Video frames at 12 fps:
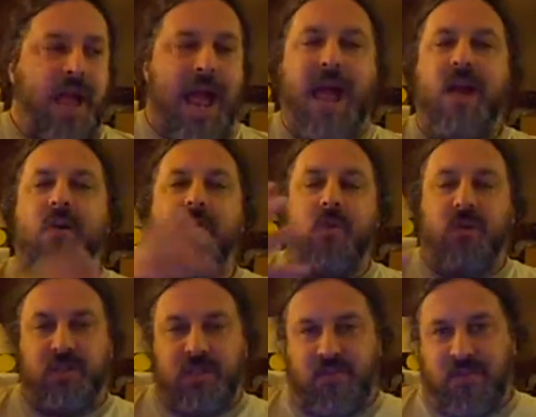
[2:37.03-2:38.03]

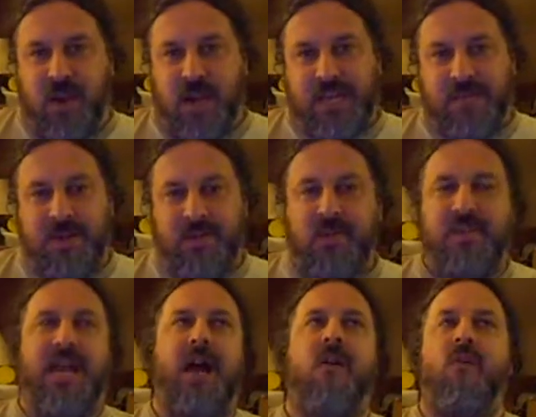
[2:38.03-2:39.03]
hours of
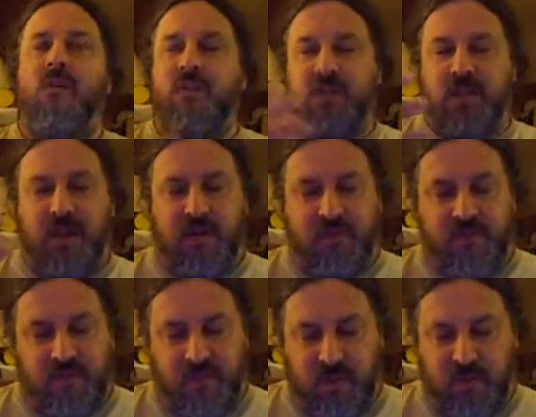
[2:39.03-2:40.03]
documentaries, hours
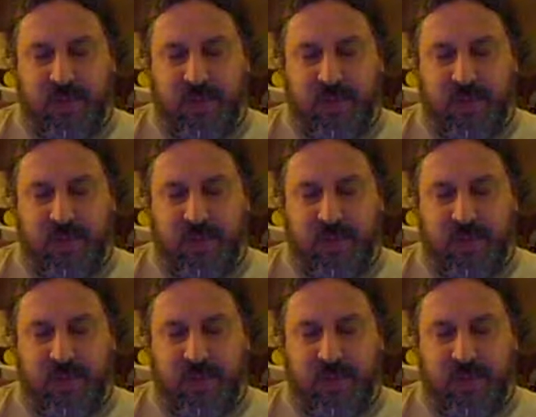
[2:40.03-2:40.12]
of uh,